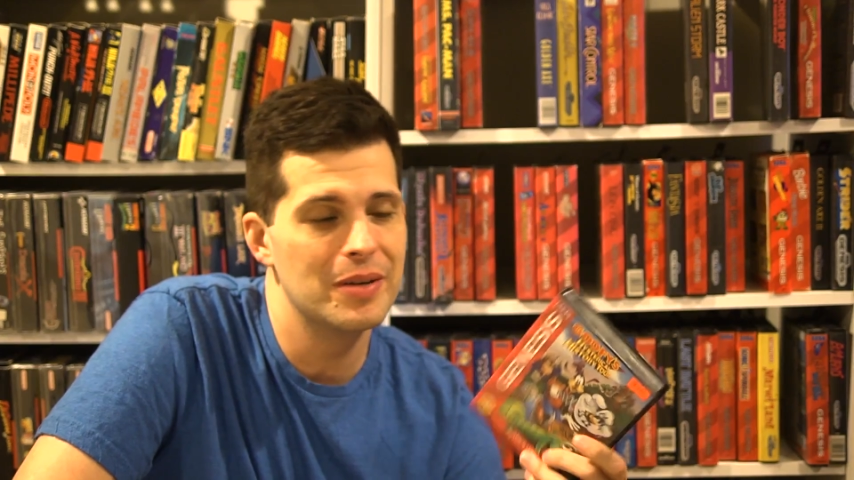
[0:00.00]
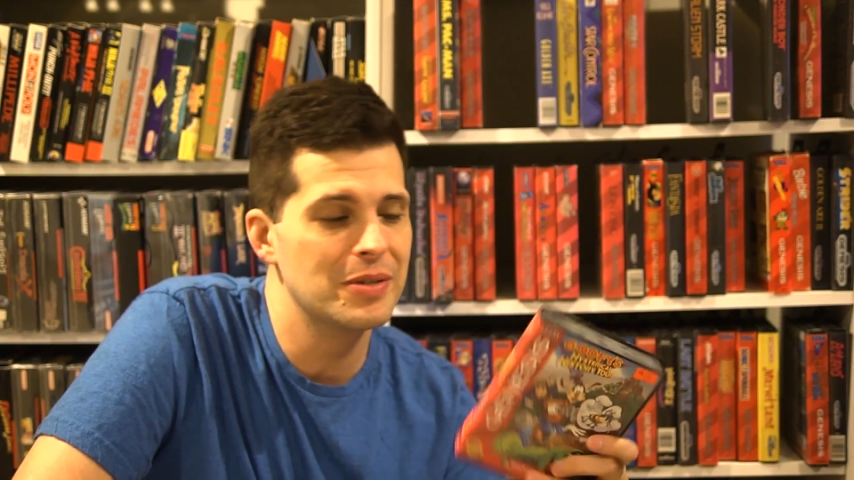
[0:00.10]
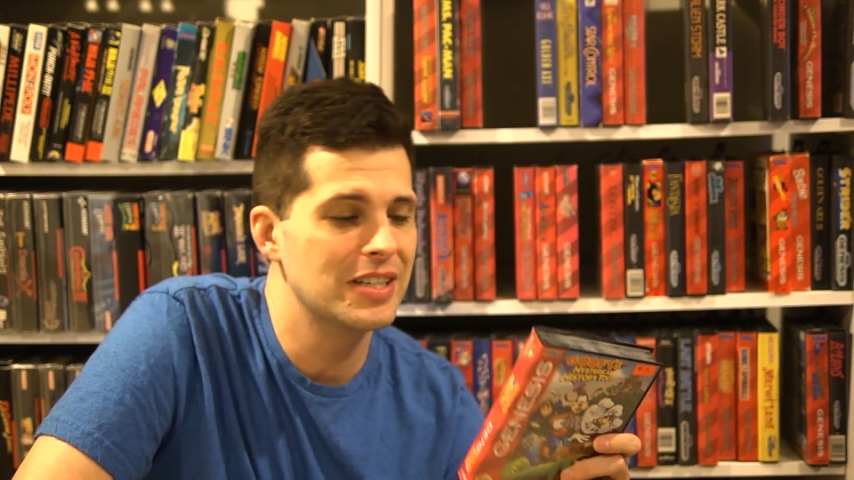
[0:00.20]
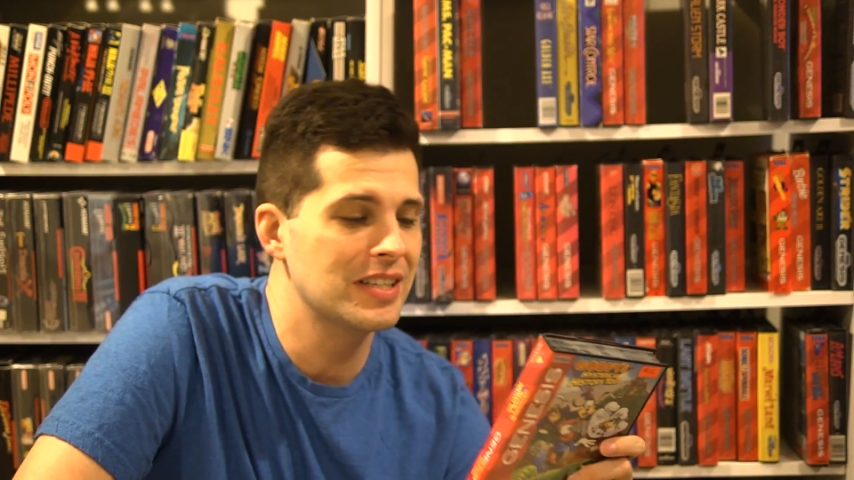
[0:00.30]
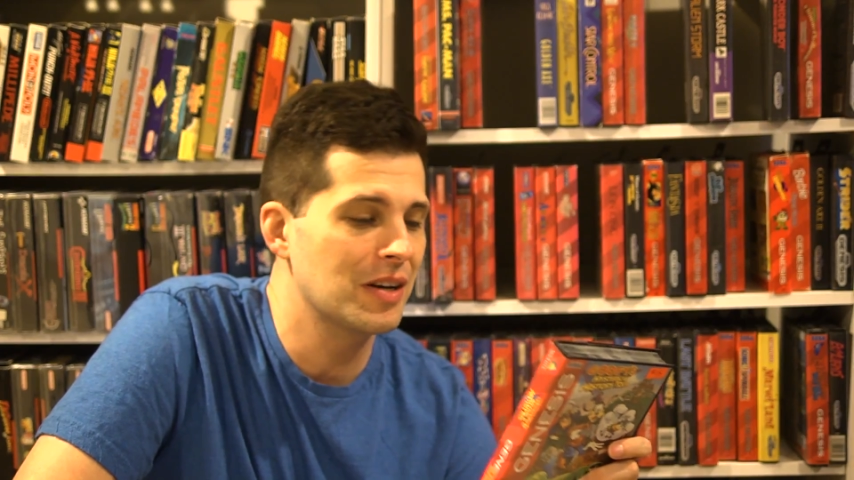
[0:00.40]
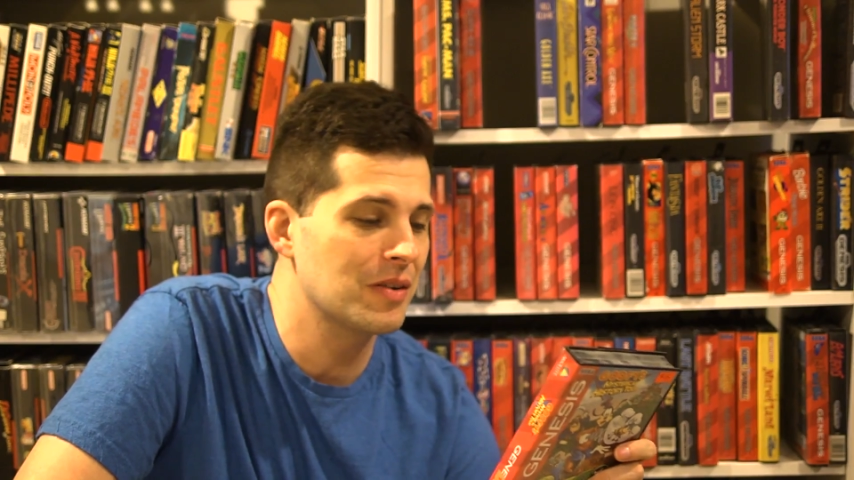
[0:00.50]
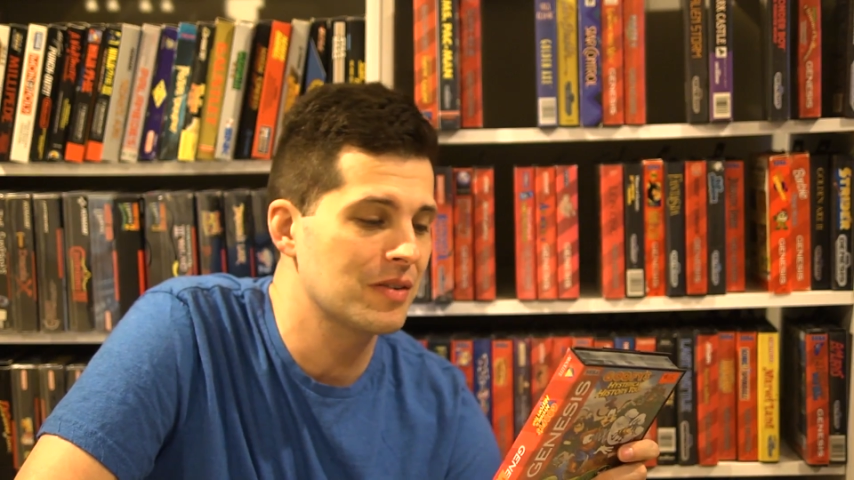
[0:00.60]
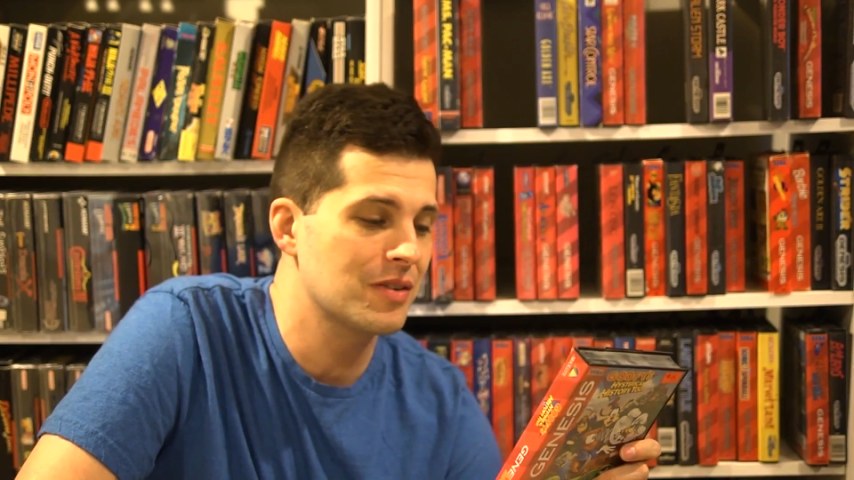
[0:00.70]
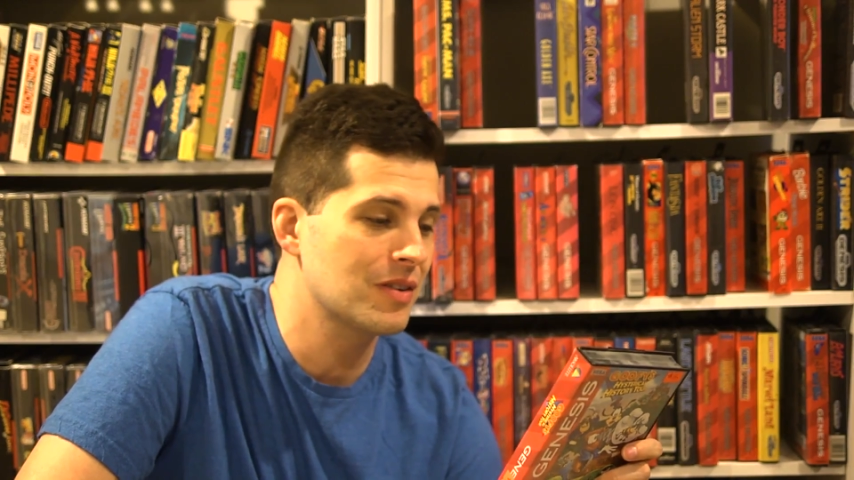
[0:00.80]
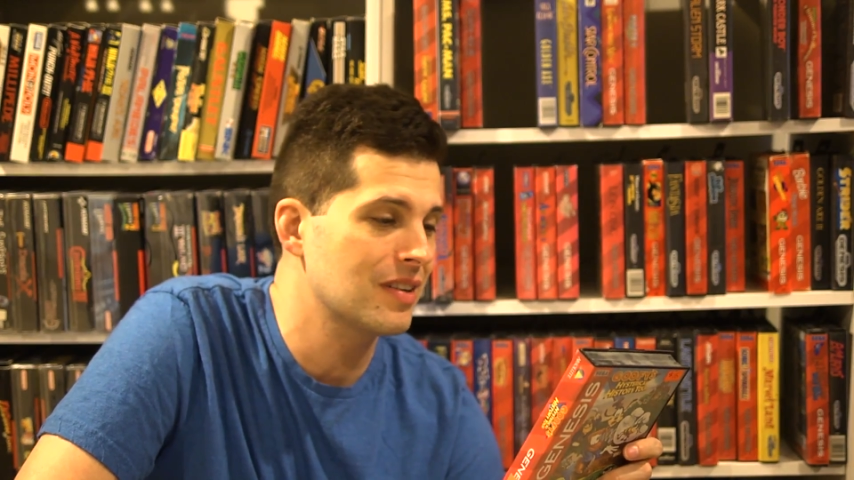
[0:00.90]
It was just a
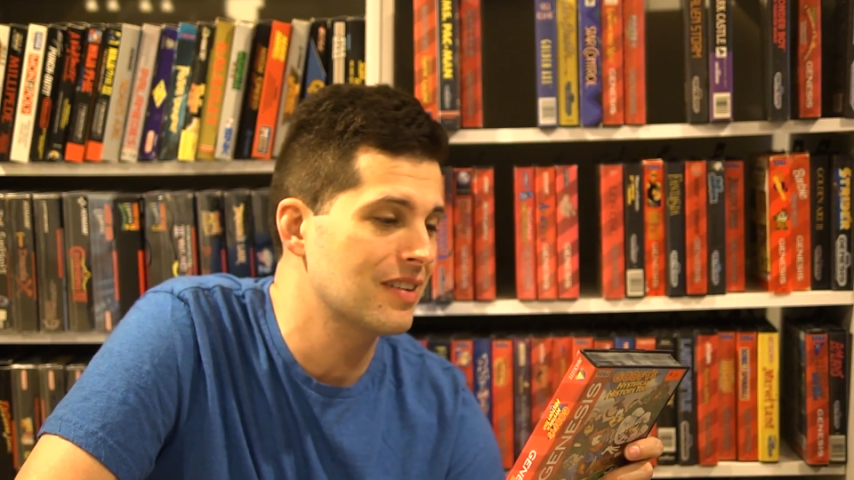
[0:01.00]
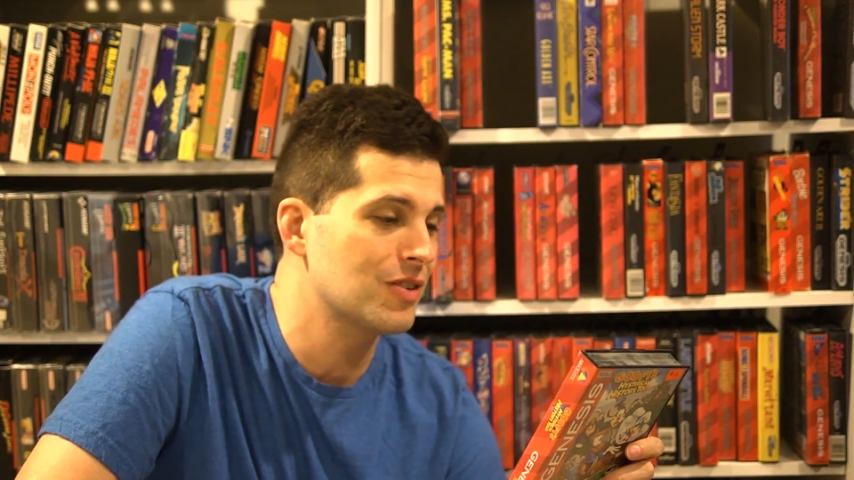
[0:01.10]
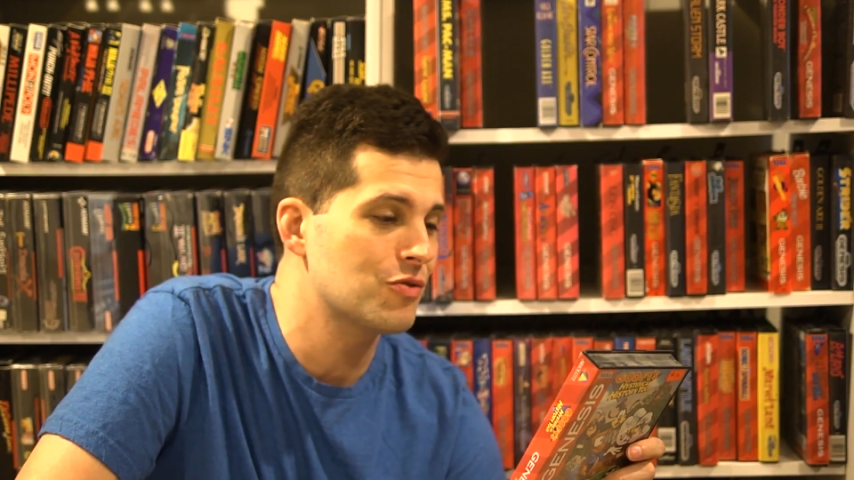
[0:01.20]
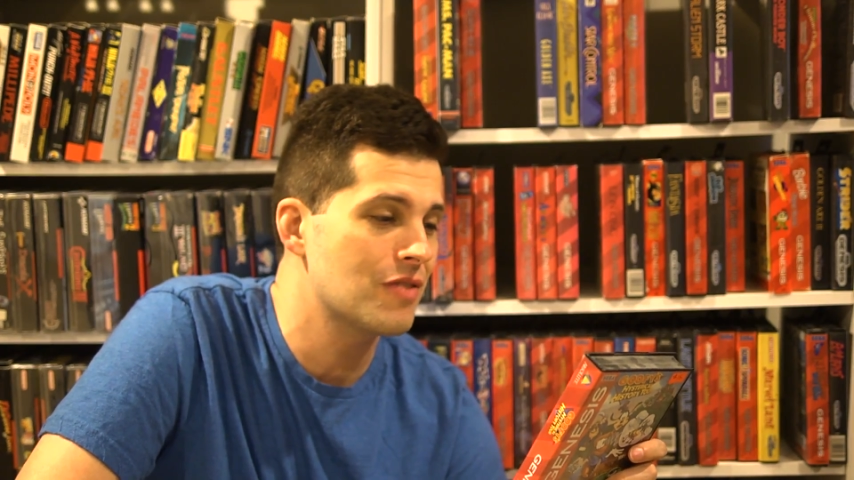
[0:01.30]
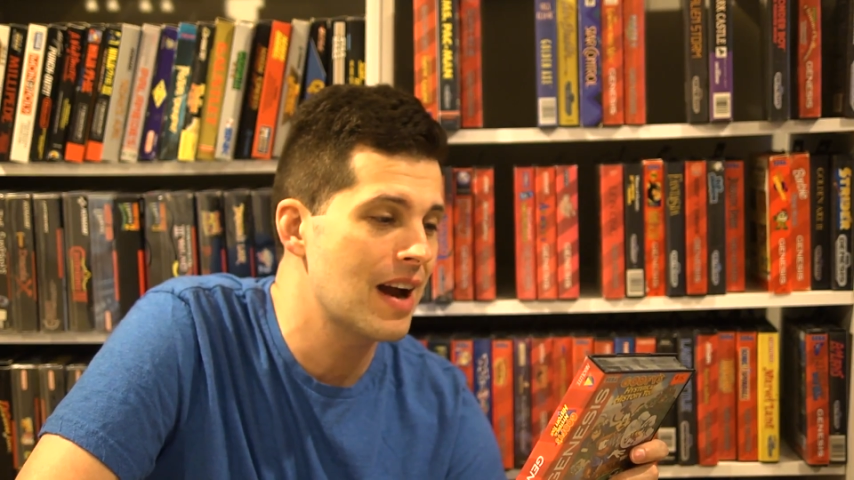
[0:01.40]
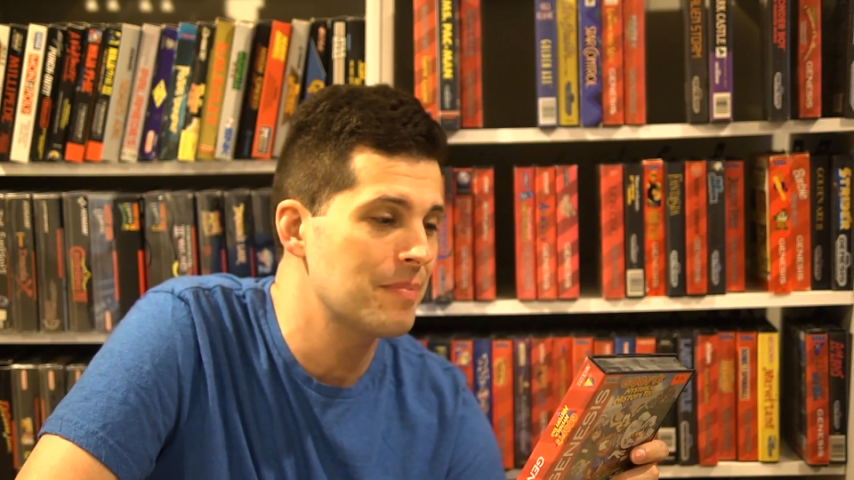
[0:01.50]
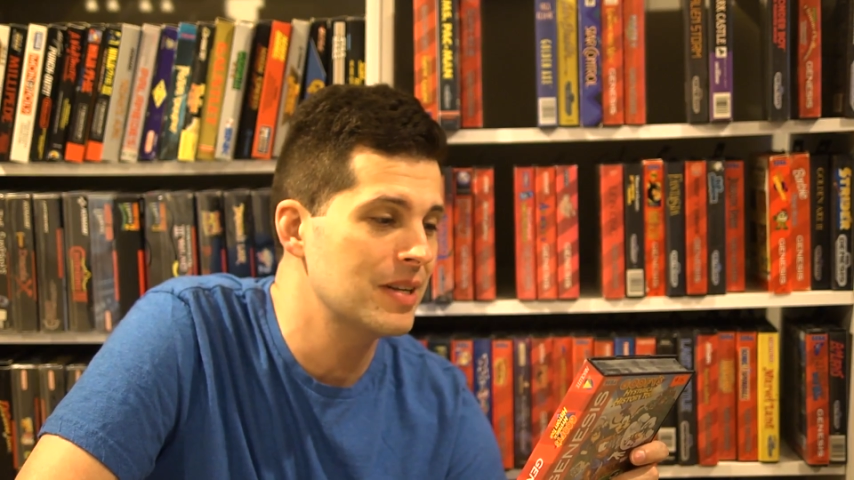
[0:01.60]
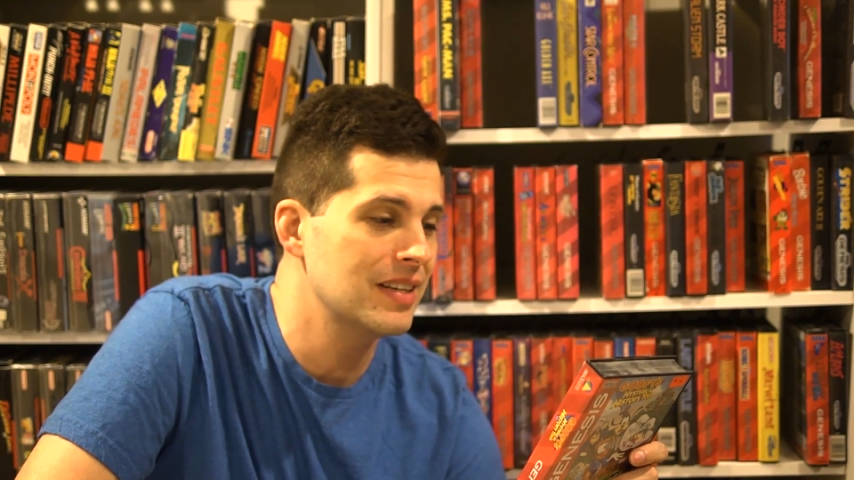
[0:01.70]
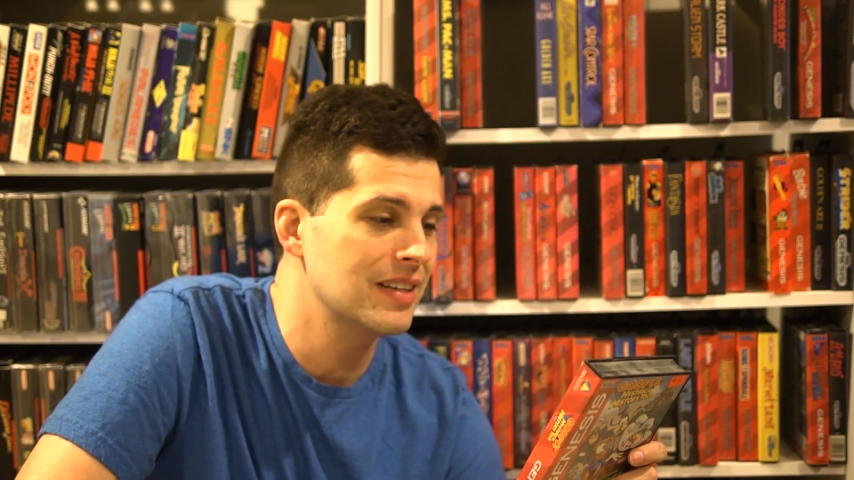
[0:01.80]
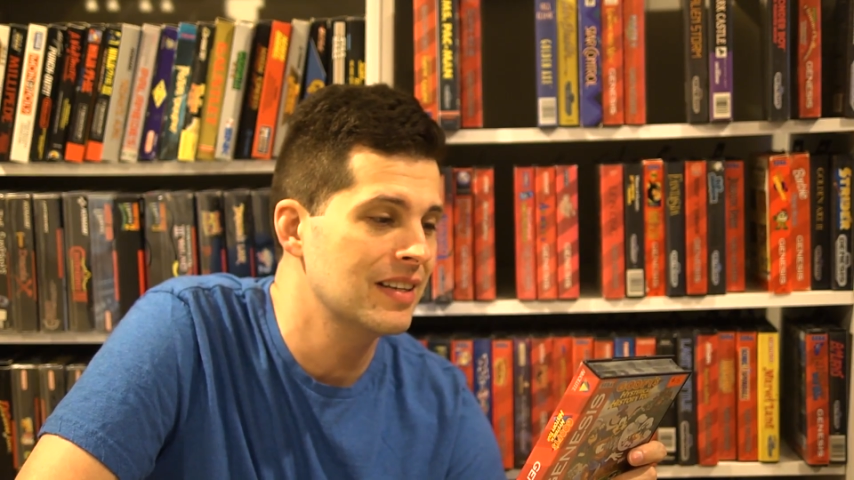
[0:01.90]

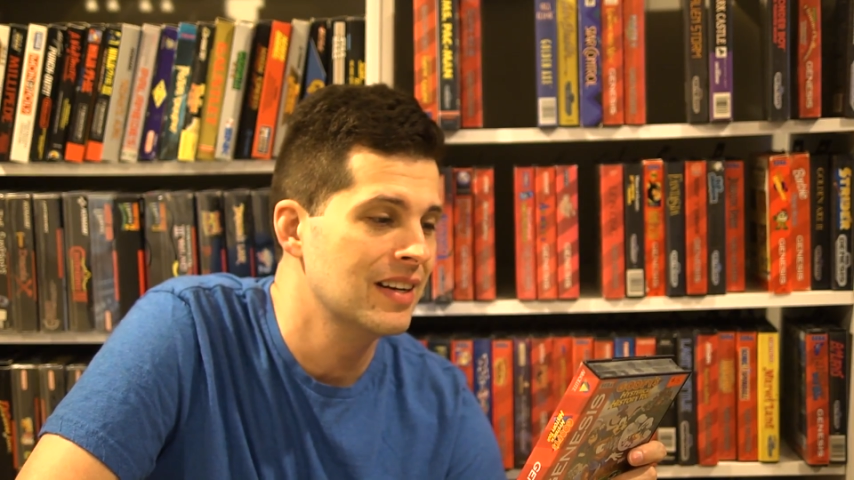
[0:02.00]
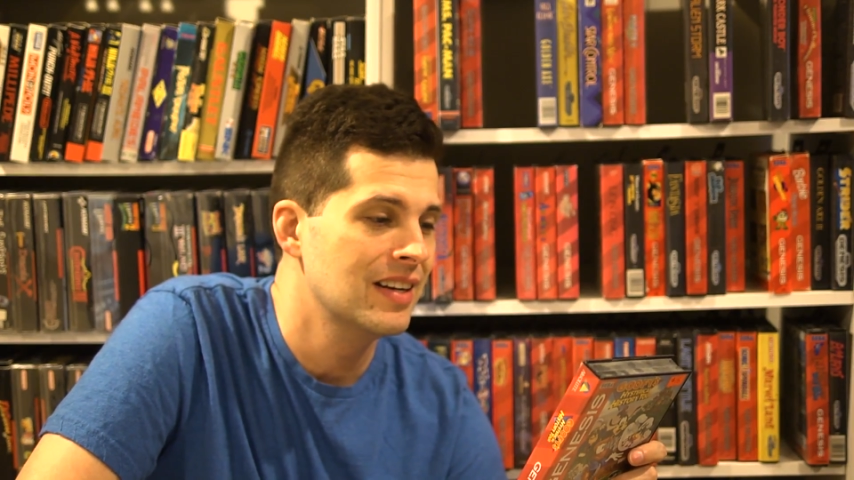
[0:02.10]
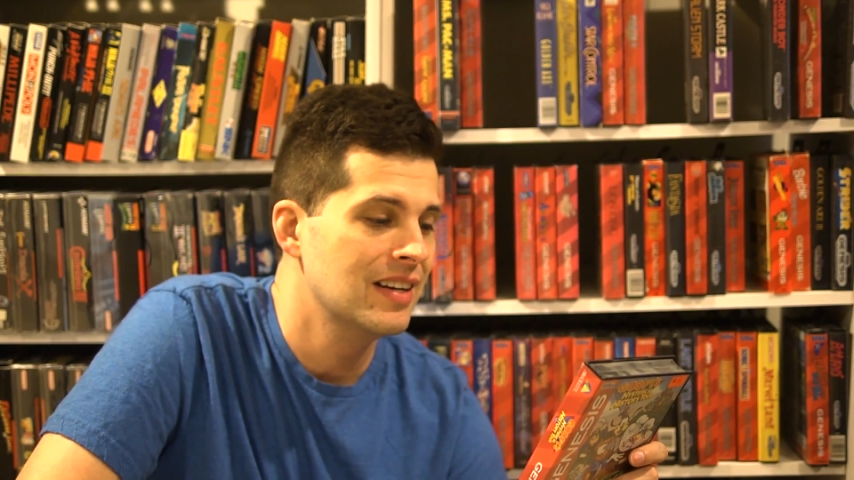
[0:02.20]
crappy